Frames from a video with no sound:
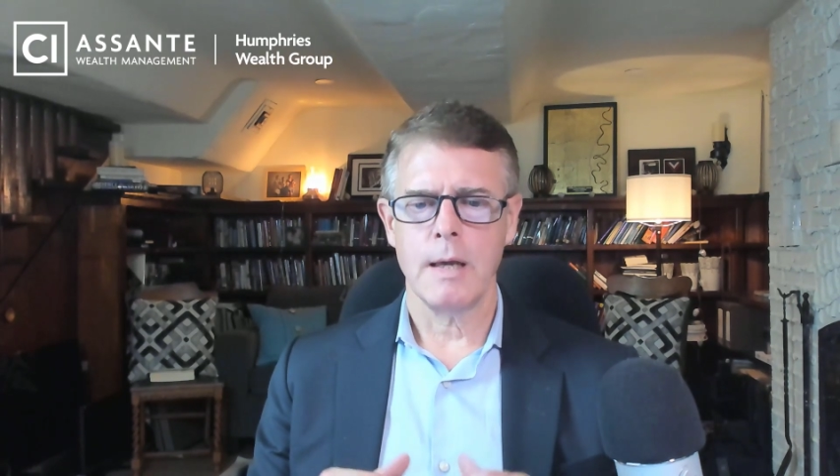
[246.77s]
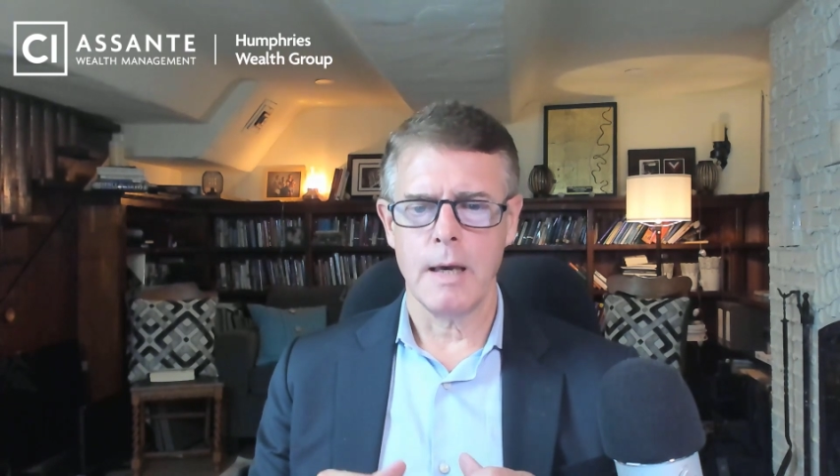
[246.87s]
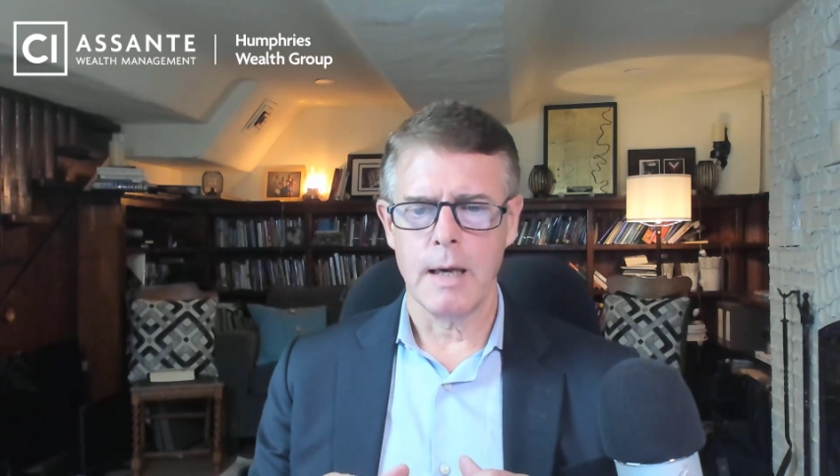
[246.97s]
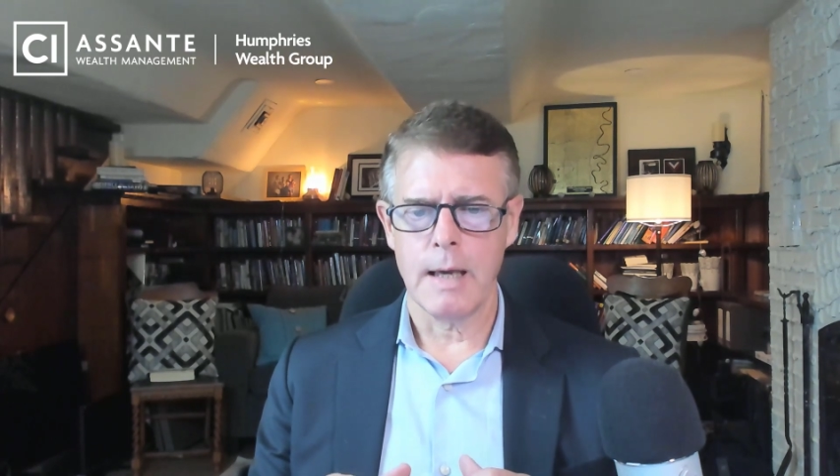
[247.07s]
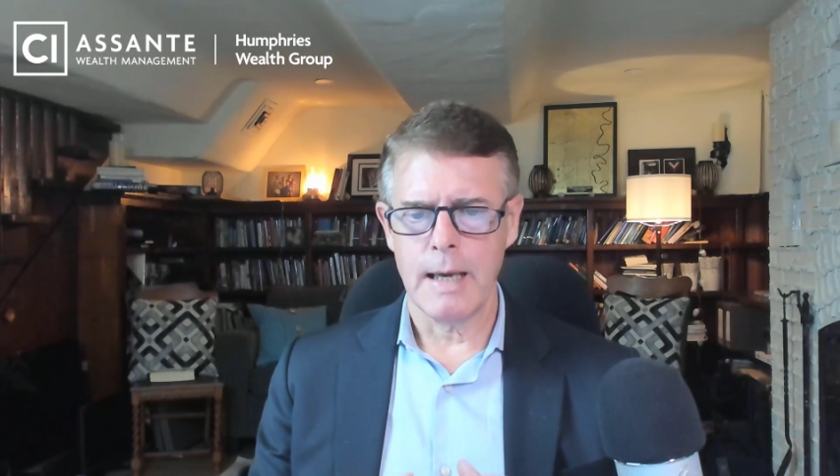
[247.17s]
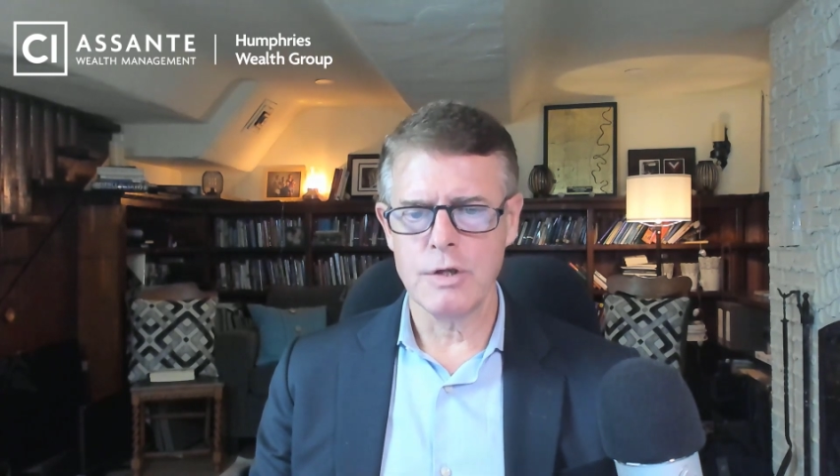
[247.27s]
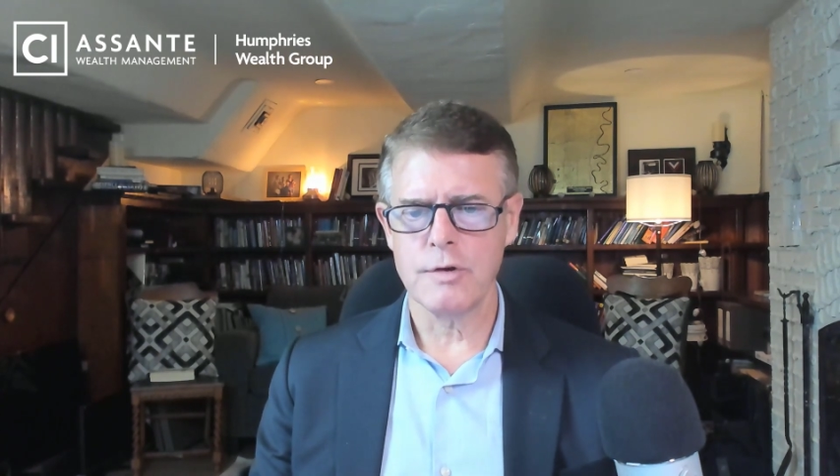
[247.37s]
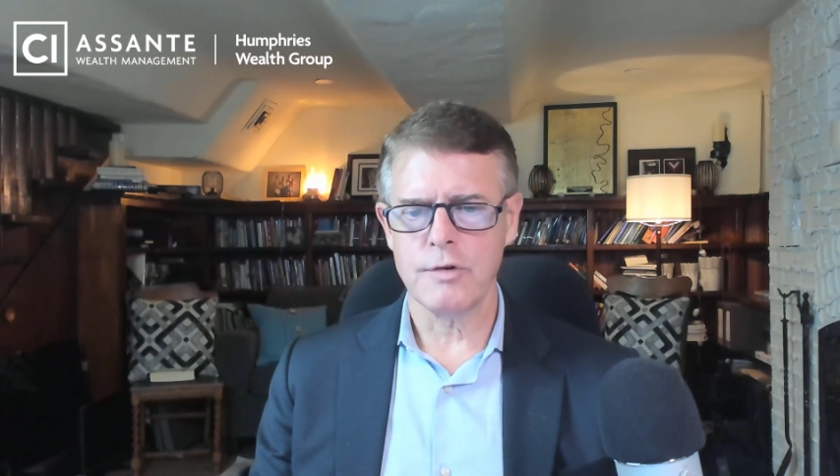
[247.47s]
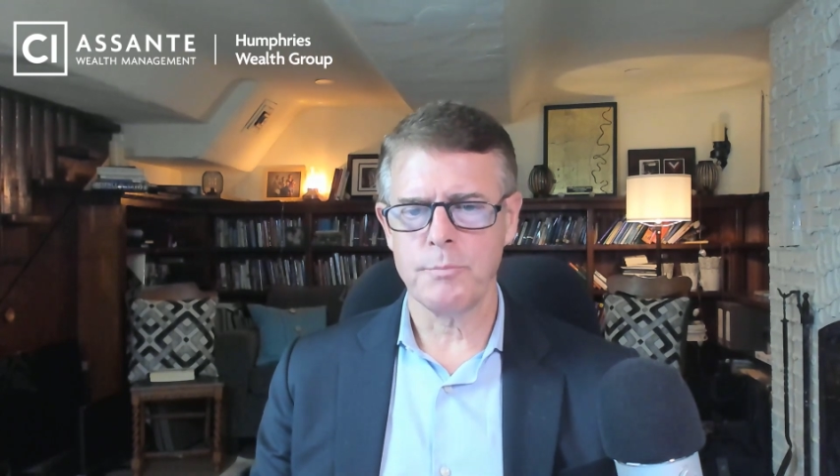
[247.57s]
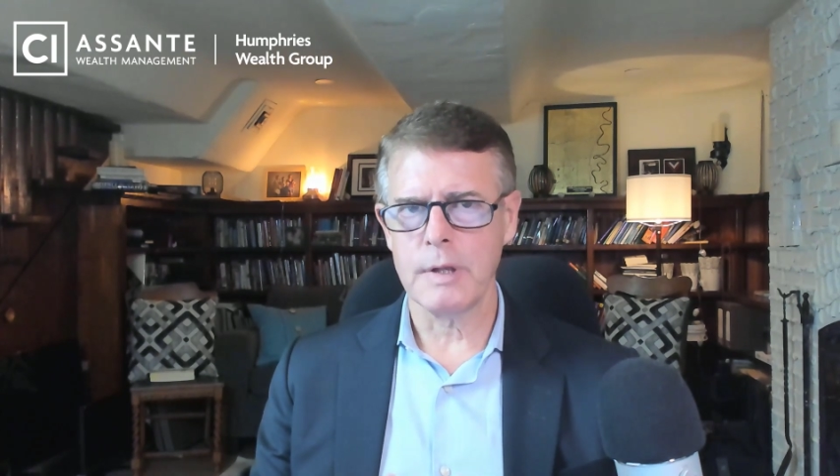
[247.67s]
uh,
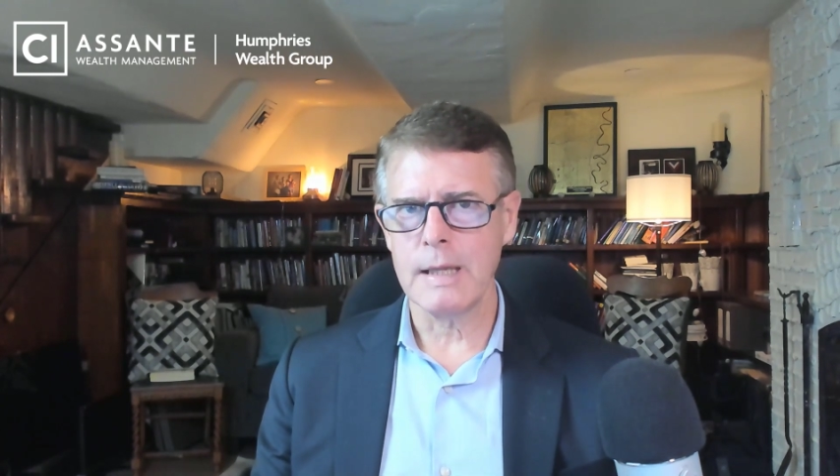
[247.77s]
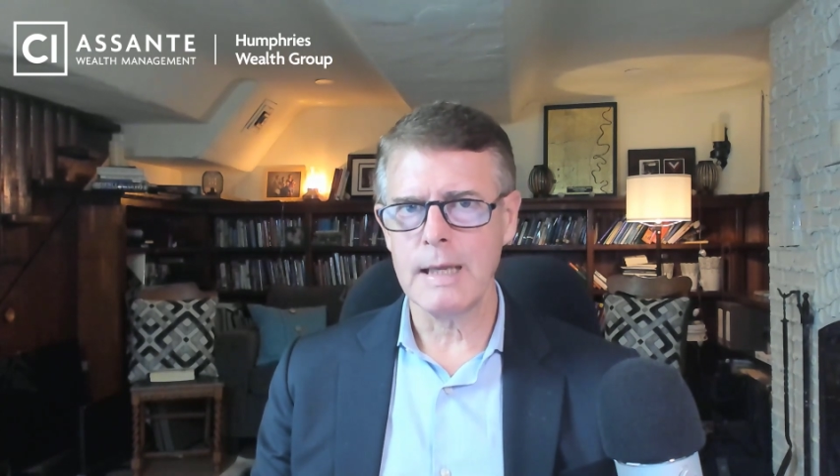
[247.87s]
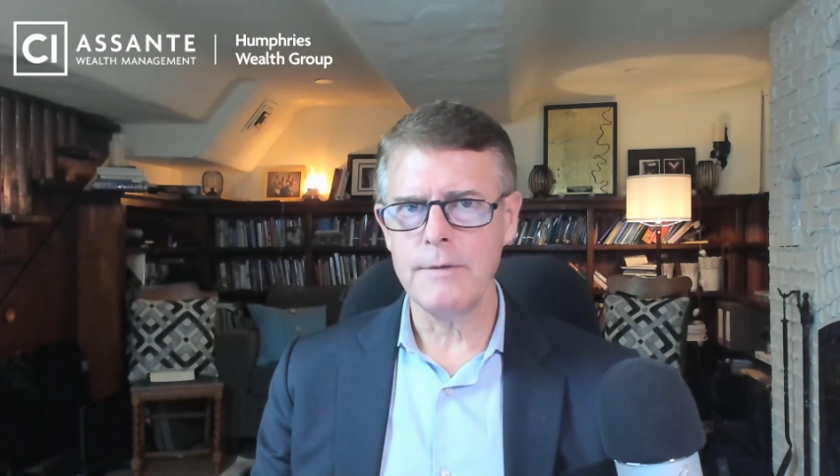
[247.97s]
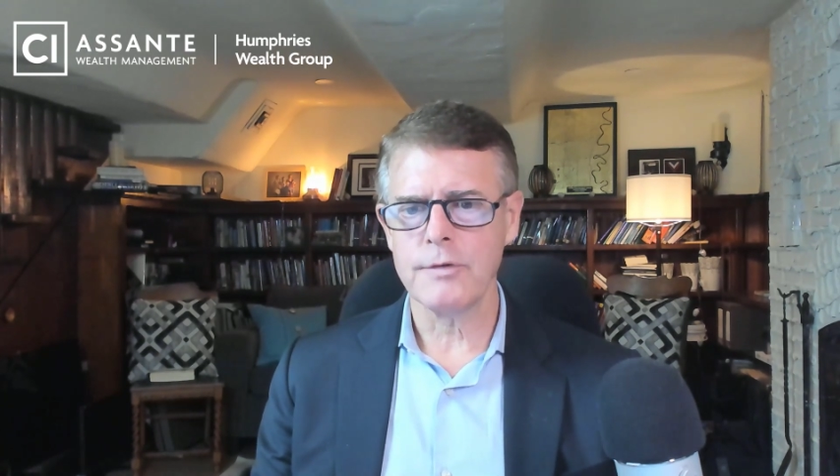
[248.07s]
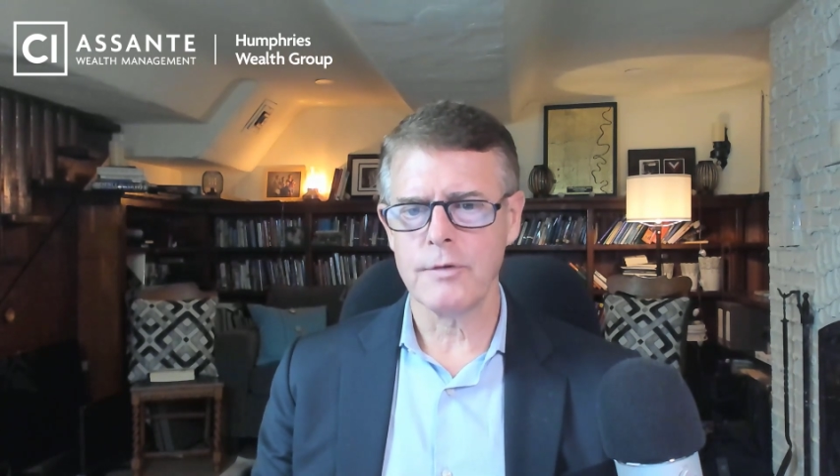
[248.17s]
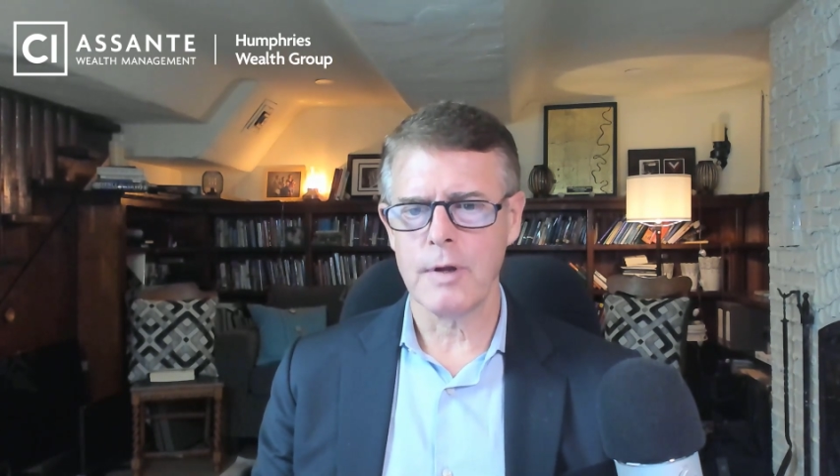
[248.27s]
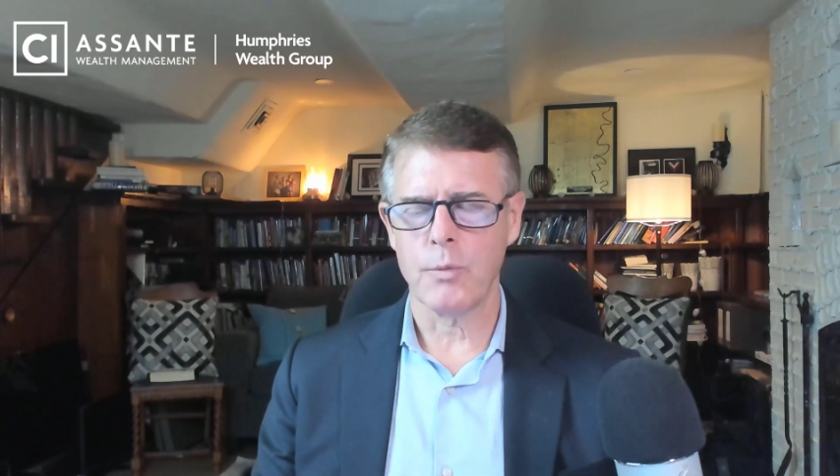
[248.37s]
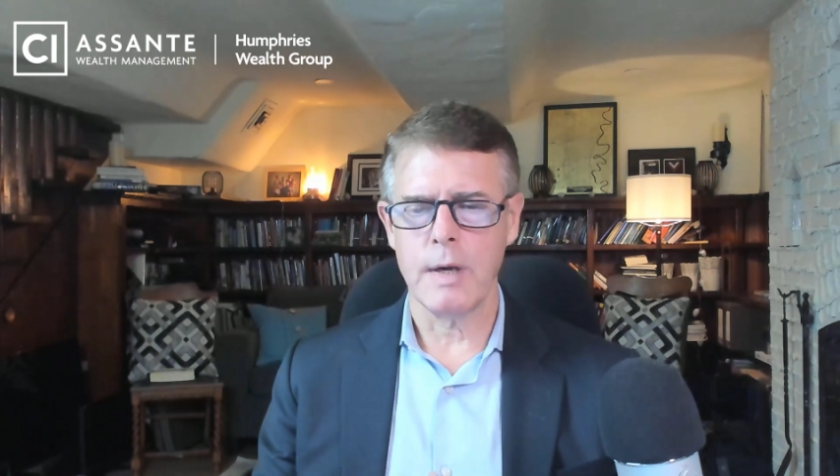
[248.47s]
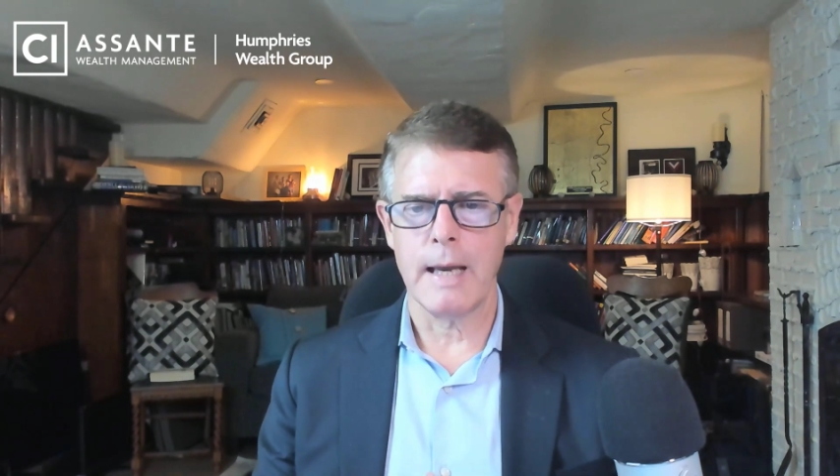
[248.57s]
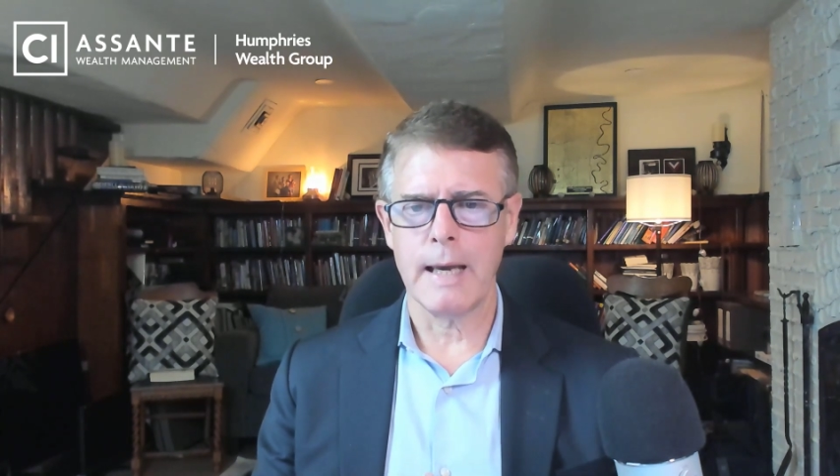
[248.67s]
ageist beliefs that
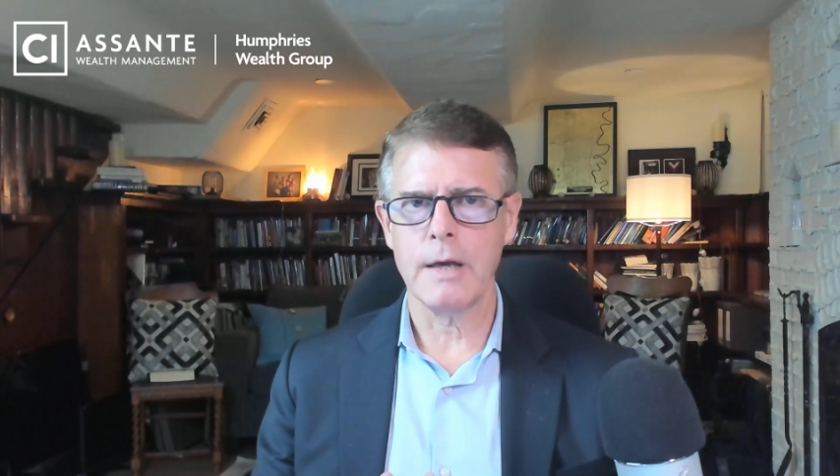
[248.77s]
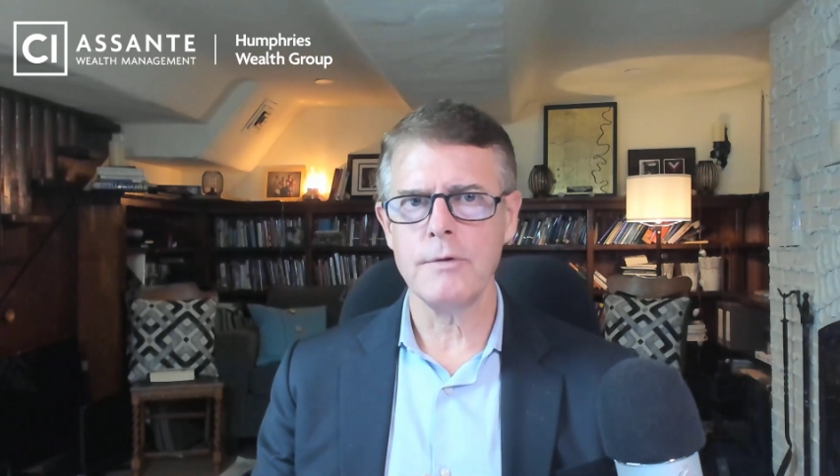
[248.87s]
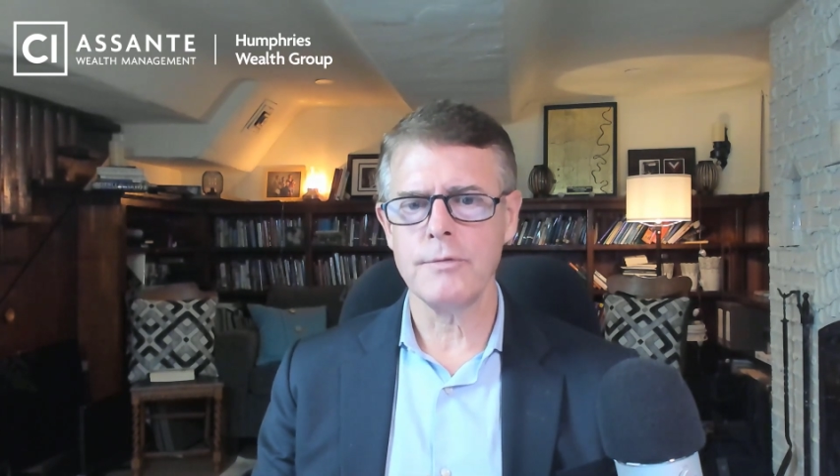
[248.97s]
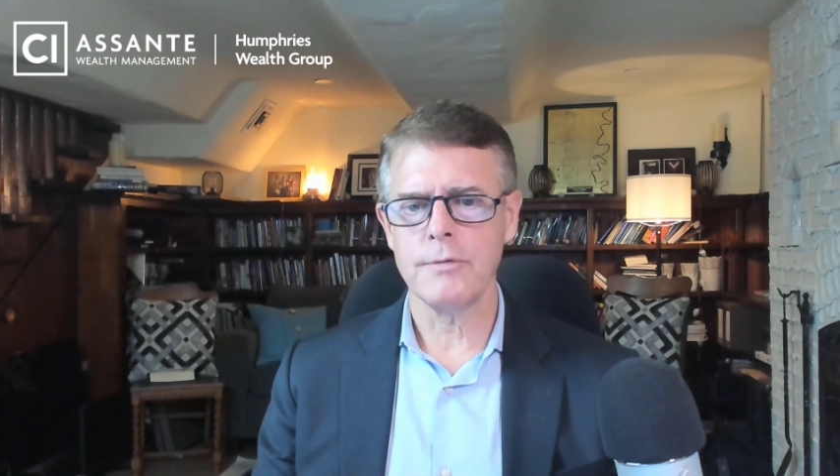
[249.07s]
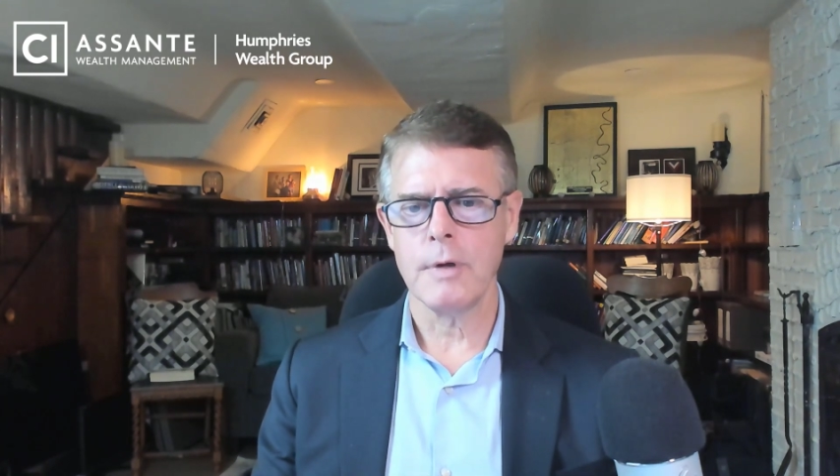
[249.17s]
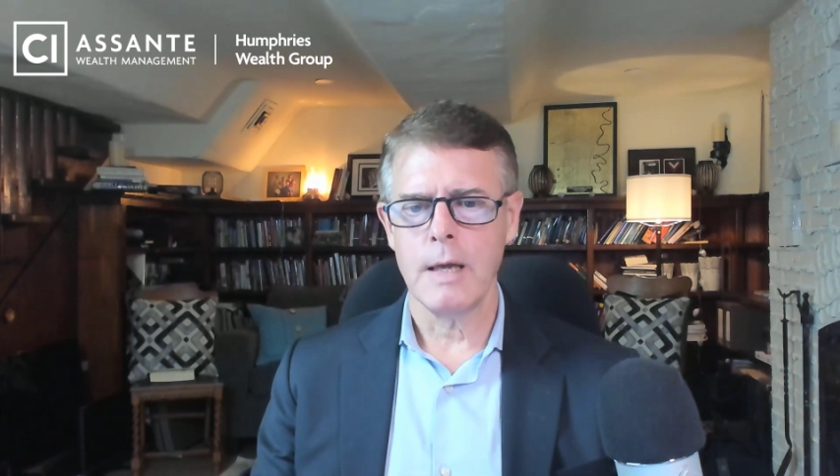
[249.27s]
were negative,